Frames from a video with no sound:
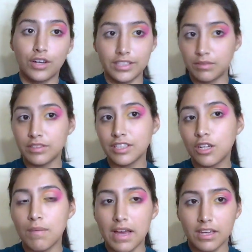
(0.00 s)
Okay, so I'm just going to
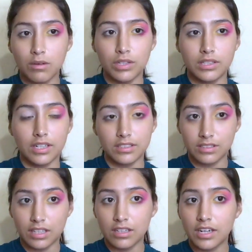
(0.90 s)
go back in with the
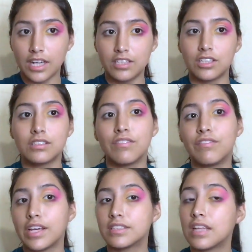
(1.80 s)
concealer again just to
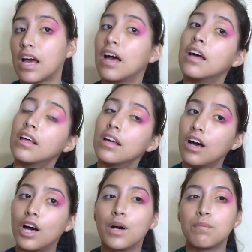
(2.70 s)
fix that
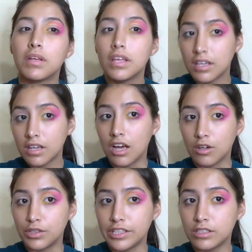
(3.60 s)
cut
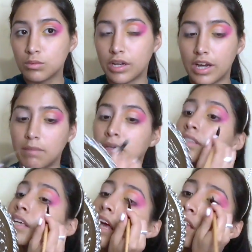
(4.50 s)
crease where I put
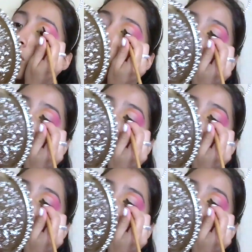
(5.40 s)
the yellow